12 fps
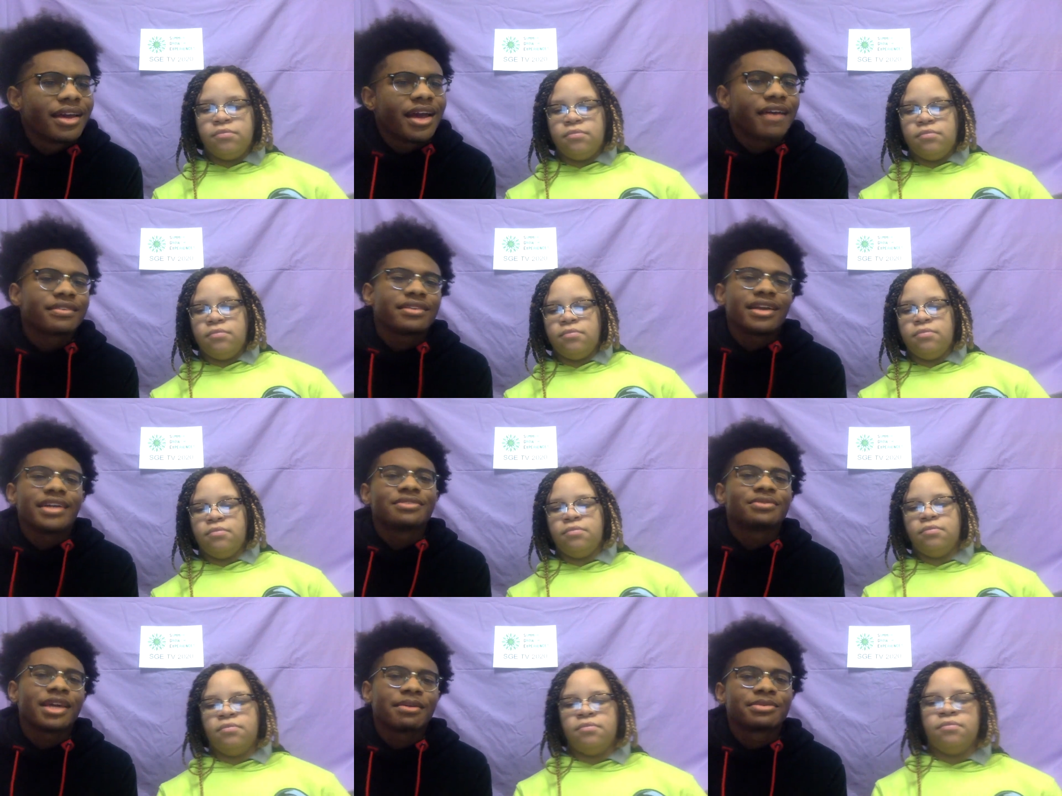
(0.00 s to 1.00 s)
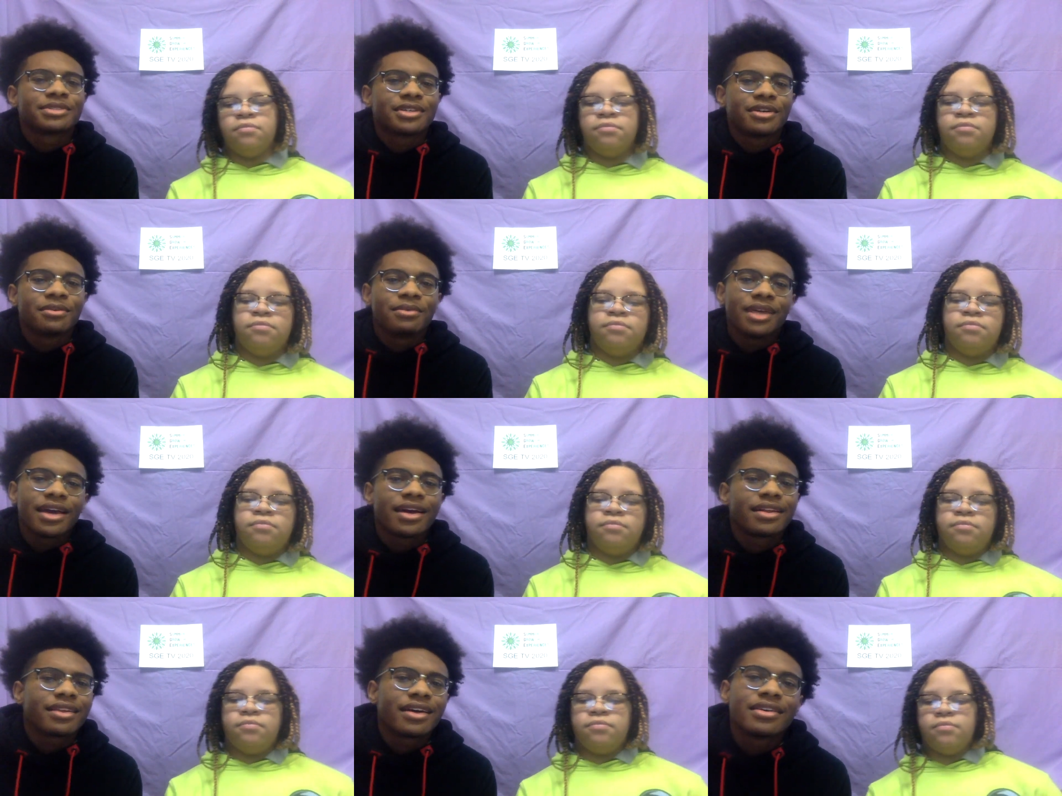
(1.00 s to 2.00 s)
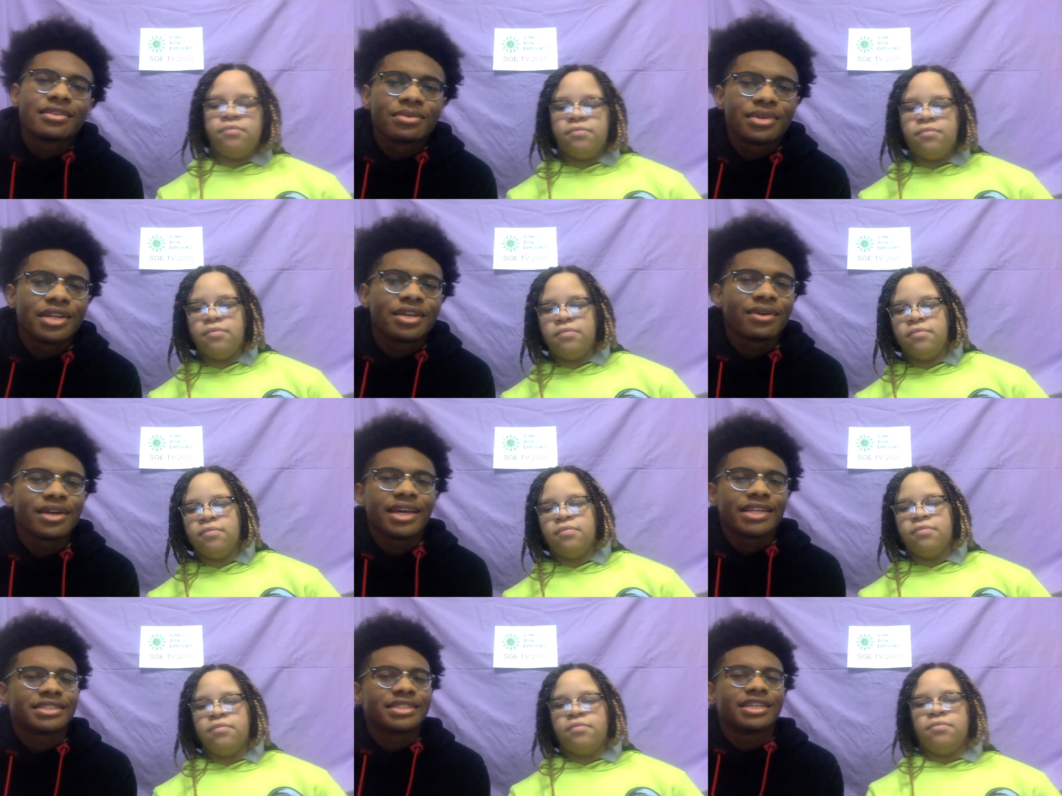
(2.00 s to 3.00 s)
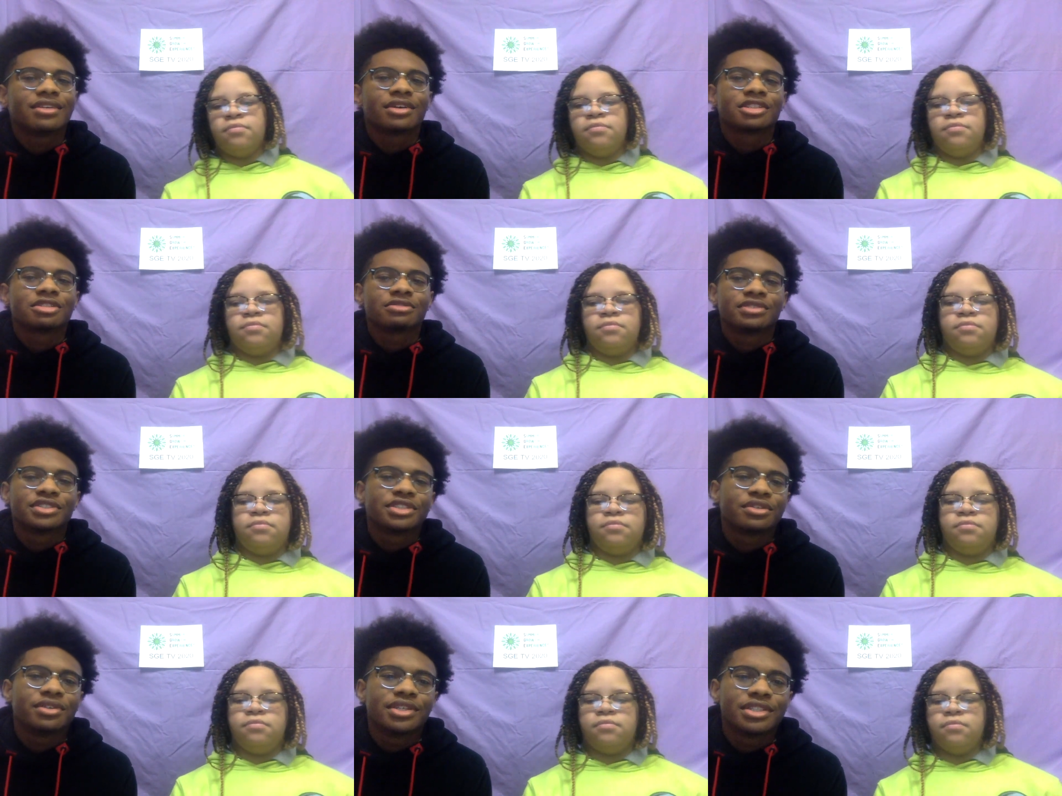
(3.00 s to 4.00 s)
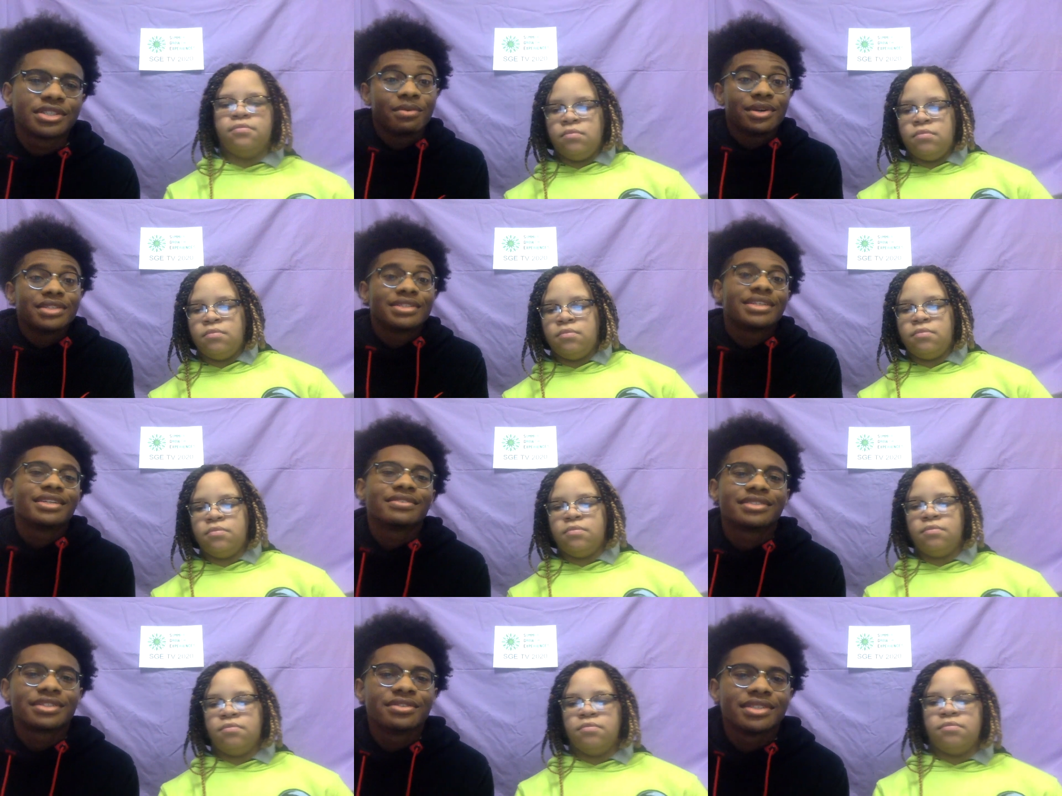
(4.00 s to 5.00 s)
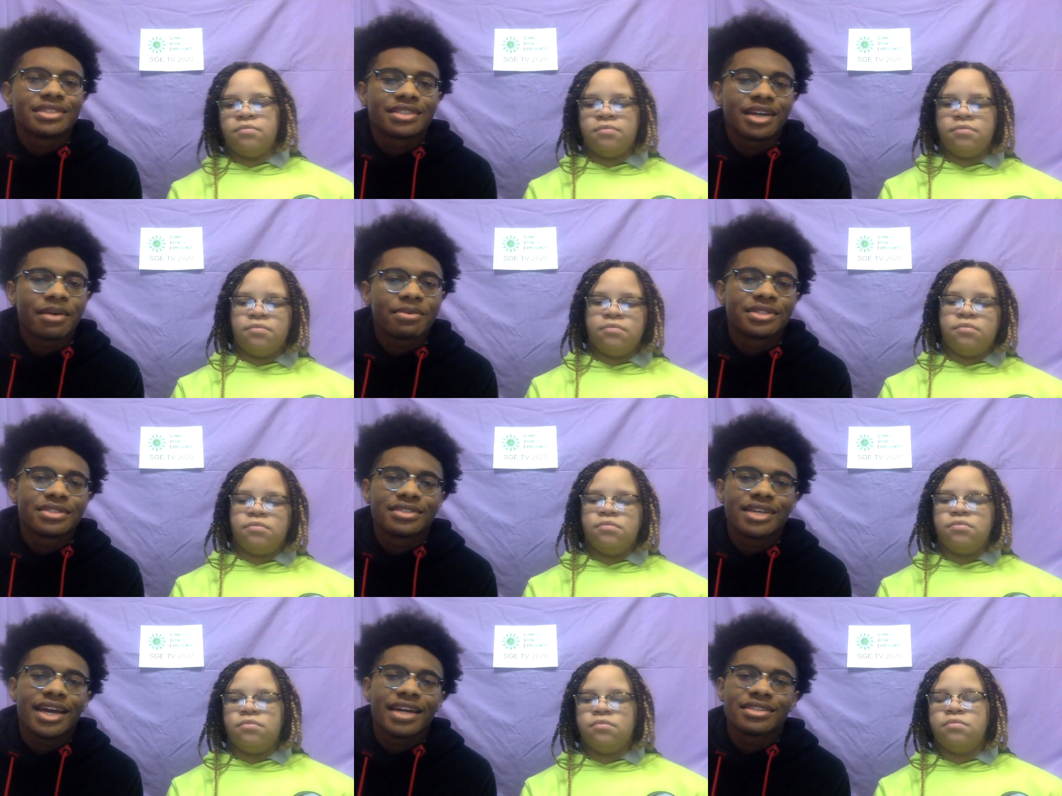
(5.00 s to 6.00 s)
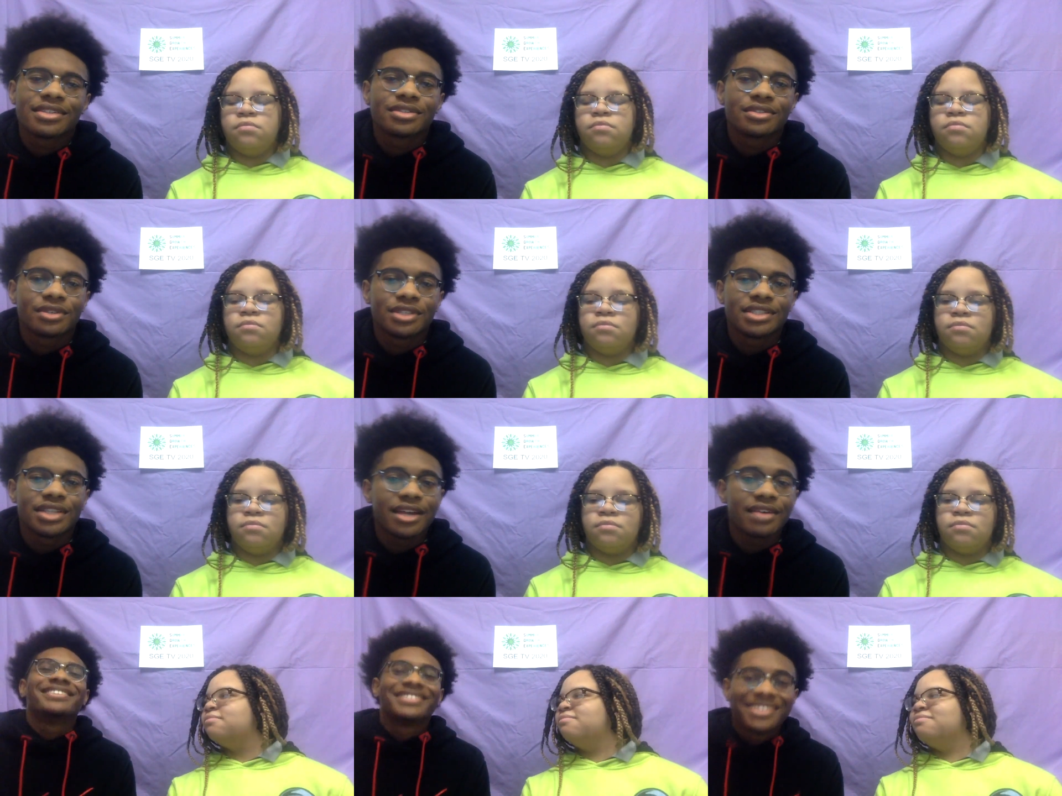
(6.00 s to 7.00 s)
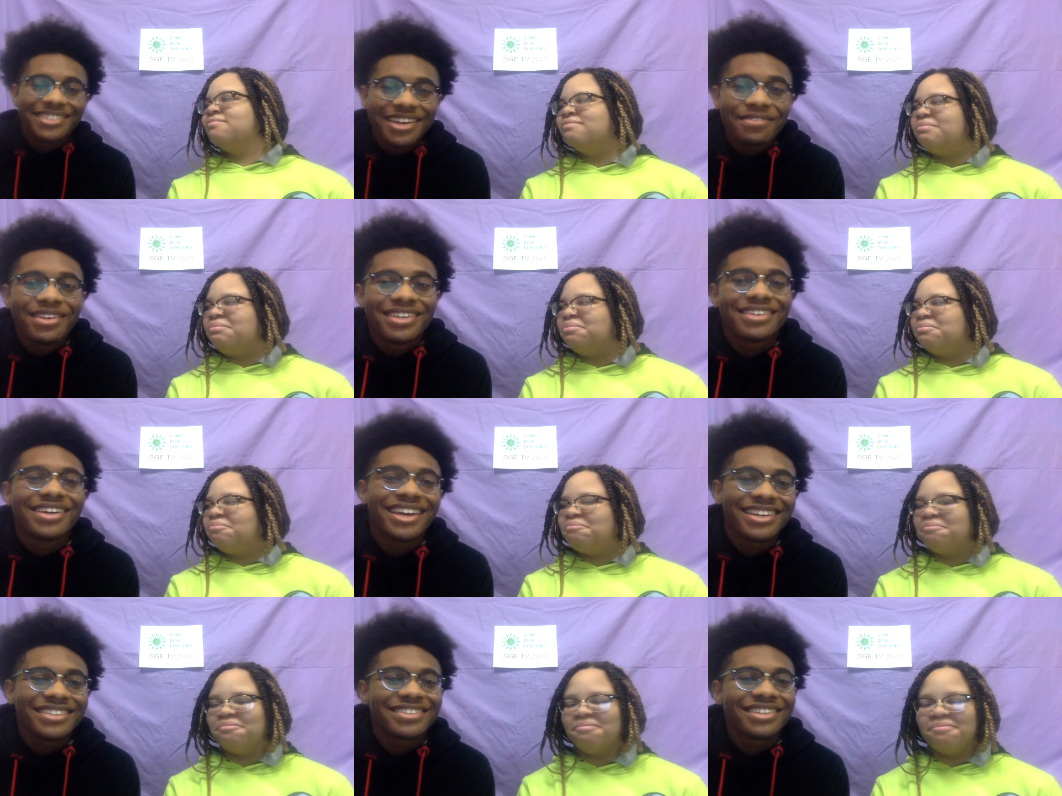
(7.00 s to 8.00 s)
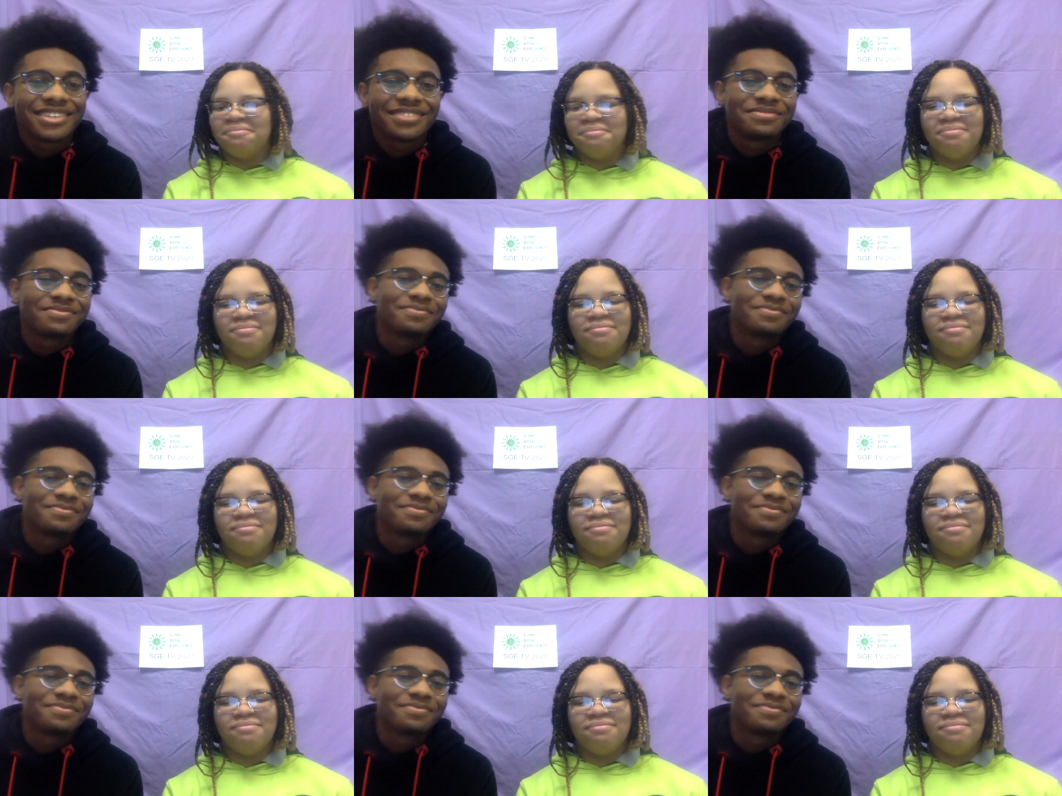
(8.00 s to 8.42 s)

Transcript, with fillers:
Speaker 1: After last week's episode, we got a lot of really great SGE questions from students. We wanted to give students the opportunity to ask those questions now so that we could answer them